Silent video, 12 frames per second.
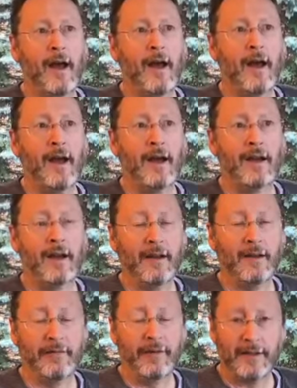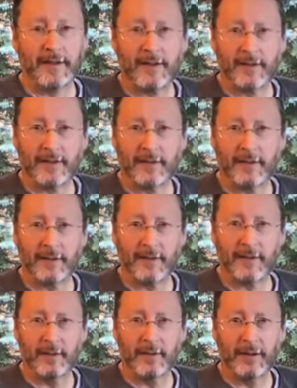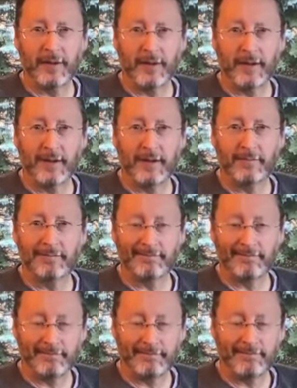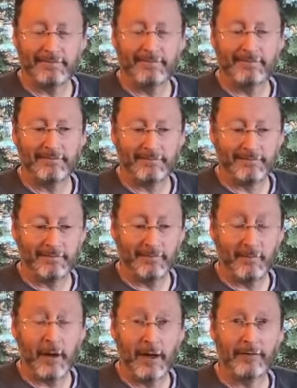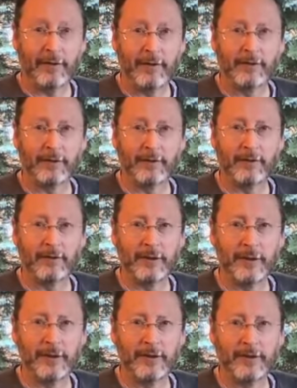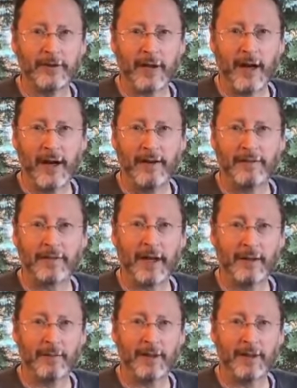And Yvette said something to me that rang very true, which is I have tied my